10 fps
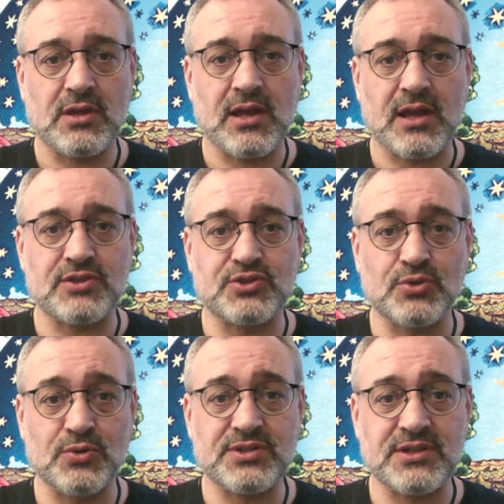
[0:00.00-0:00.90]
and
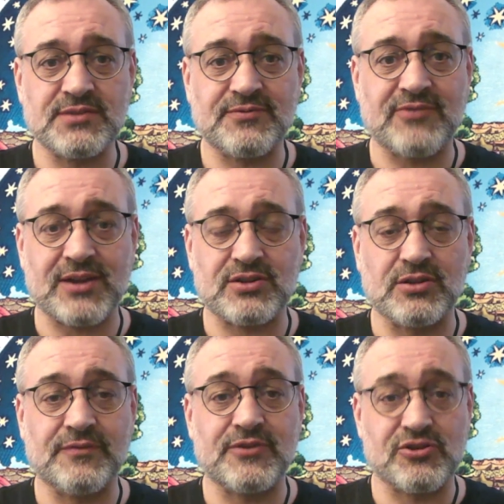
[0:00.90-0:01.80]
Source is a fractal of
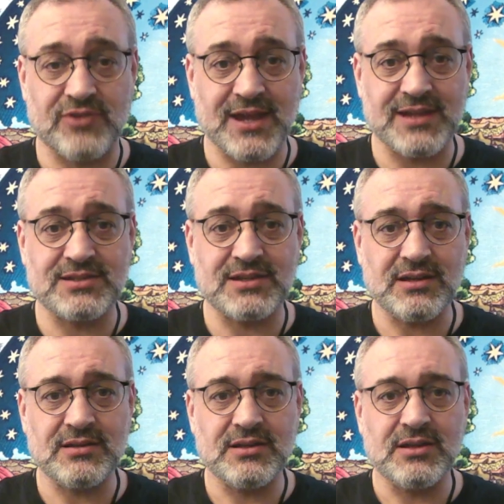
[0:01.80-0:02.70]
the Creator
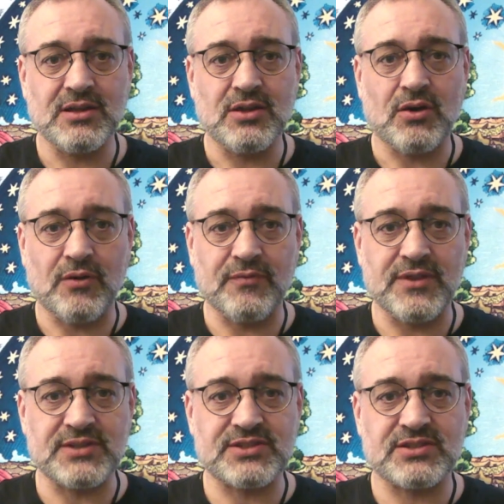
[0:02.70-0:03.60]
of
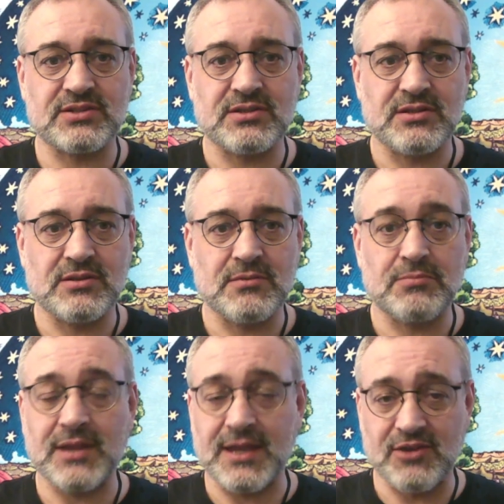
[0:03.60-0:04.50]
this
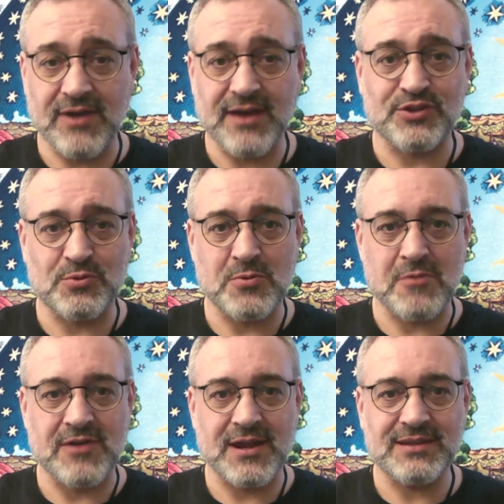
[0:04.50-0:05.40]
playground that we're
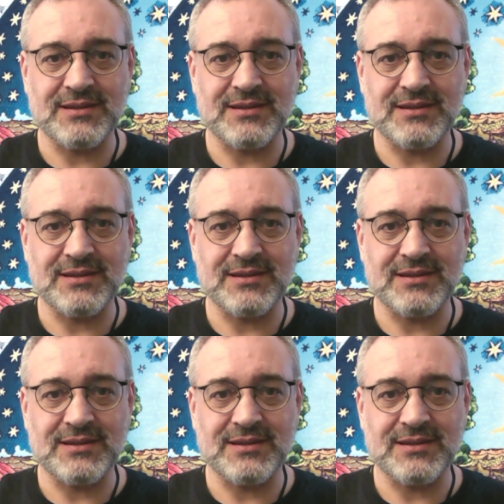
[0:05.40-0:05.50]
in.